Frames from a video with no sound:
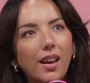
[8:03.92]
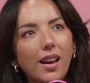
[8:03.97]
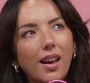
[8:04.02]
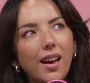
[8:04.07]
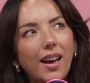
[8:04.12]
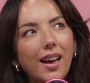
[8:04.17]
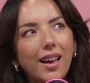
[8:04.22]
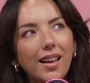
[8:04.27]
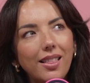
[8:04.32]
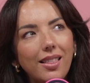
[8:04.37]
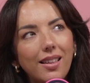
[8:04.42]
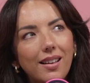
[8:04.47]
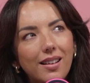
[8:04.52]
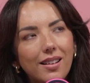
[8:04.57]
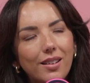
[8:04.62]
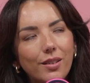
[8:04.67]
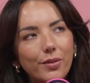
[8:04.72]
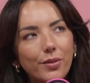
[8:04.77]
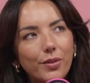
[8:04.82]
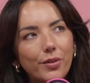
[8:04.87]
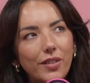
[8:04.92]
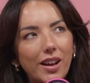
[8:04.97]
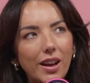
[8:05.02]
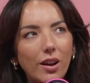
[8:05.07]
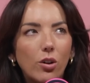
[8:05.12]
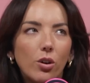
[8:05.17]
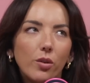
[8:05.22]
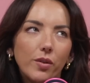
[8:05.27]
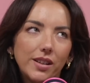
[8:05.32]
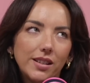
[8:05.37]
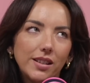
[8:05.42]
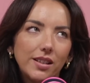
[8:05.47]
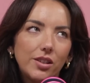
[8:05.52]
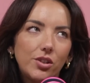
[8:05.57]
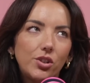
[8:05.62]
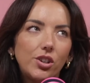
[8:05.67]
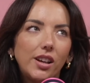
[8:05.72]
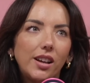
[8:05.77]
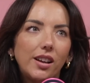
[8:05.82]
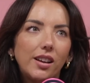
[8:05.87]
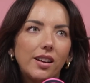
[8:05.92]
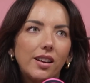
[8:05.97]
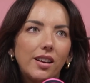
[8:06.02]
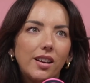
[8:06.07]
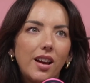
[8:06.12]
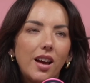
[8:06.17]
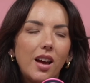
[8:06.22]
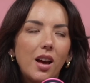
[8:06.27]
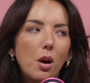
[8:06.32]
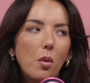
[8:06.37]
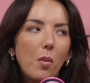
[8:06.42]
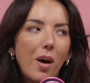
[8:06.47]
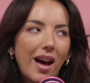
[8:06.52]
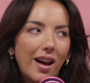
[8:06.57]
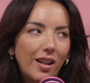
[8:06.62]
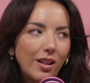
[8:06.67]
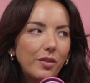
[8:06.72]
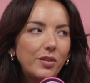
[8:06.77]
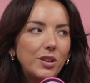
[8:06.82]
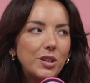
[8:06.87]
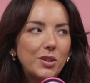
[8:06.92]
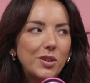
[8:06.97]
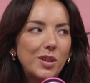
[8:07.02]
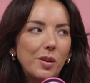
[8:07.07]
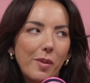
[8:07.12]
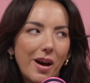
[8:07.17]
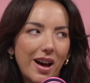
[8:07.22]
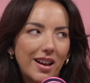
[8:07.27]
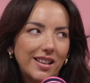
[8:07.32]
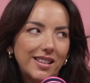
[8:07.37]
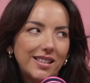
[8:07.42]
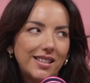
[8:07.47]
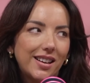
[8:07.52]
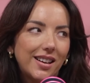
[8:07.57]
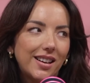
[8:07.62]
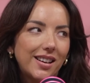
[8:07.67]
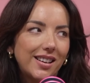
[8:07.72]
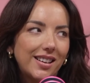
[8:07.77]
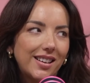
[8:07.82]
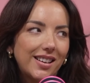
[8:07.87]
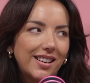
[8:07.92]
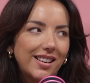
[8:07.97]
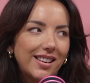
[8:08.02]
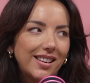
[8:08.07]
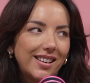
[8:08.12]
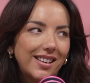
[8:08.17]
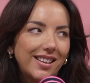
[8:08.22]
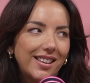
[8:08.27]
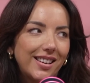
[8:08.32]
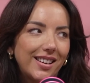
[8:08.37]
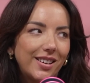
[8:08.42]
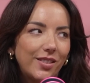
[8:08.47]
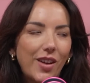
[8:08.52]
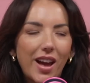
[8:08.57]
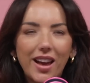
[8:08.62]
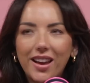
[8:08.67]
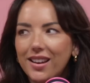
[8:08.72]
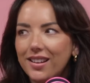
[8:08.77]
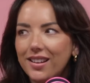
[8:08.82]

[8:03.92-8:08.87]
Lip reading: I love, right, obviously the tree. I love to do the banister. Right?